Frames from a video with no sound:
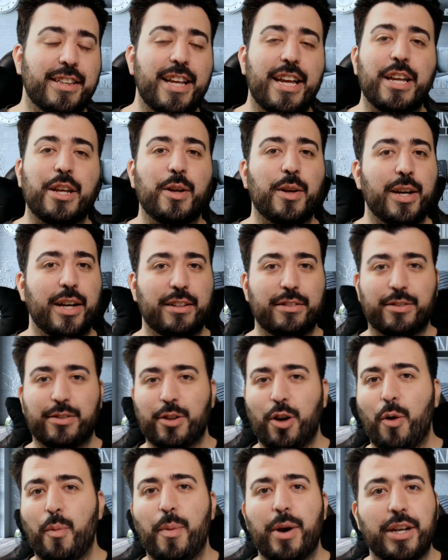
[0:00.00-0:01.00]
Thank you guys
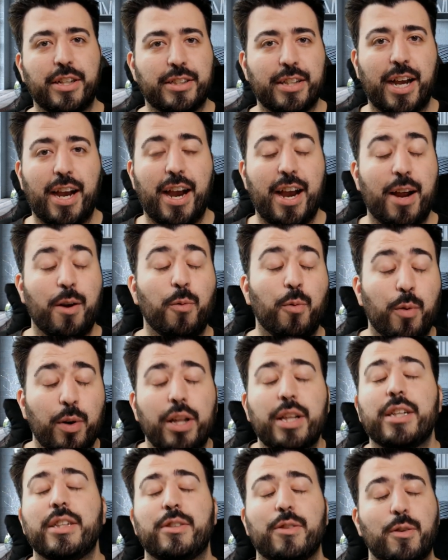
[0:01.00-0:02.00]
so much. I, I
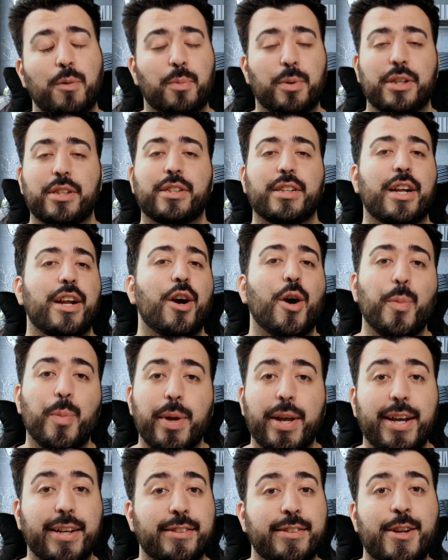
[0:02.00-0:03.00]
really do appreciate. it. I
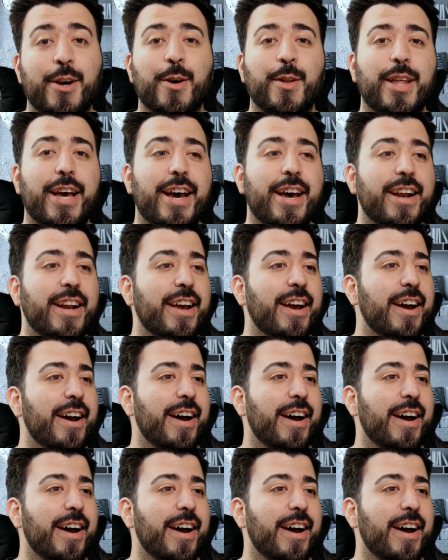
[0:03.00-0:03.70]
hope you guys know that.